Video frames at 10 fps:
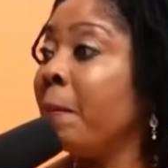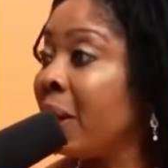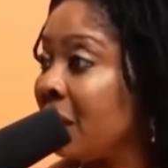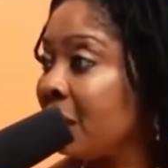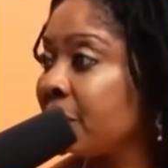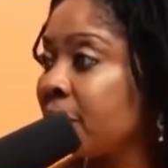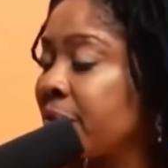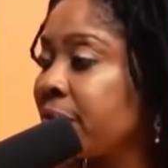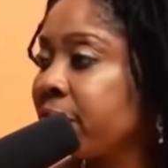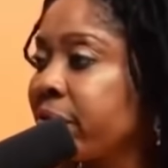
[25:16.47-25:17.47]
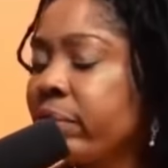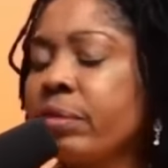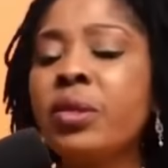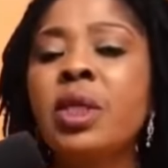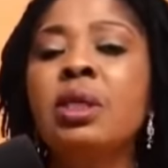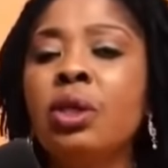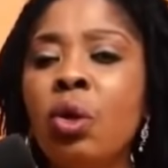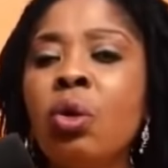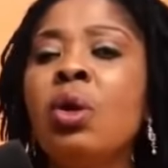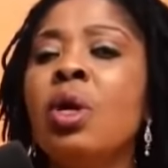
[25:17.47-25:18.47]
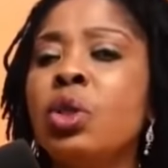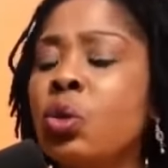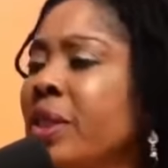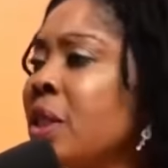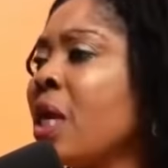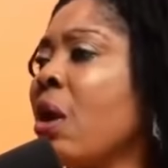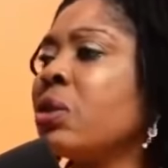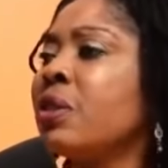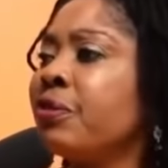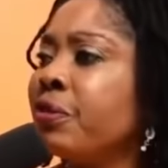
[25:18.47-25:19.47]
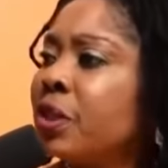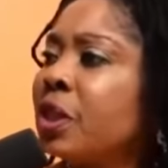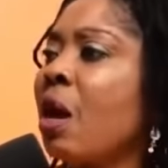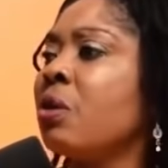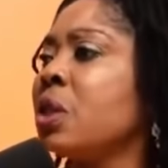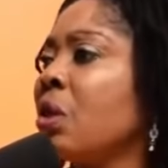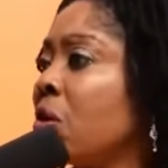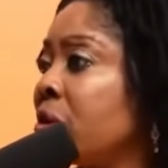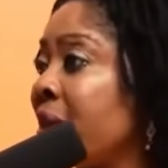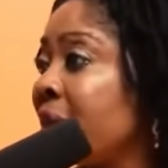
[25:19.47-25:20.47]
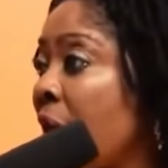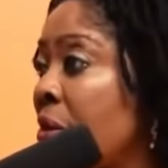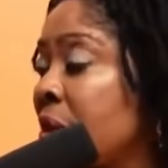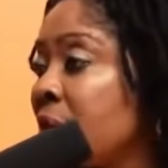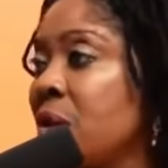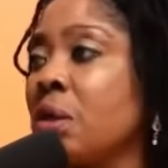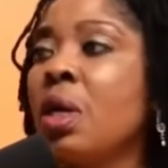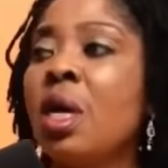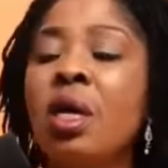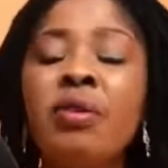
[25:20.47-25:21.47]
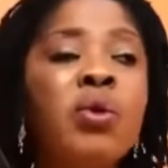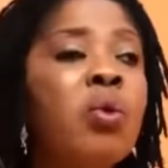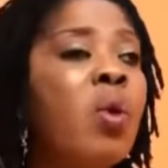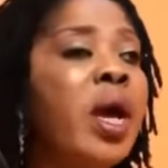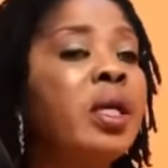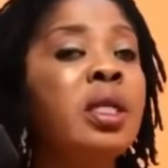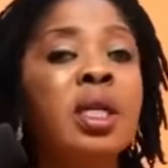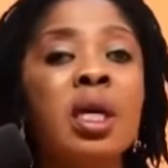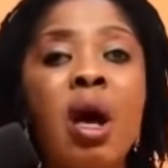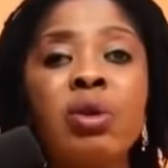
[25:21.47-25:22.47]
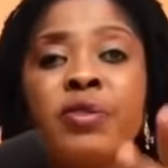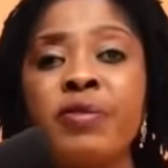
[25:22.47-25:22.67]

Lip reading: money. Yeah. You know, 20,000, 50,000, 100,000. Even when the house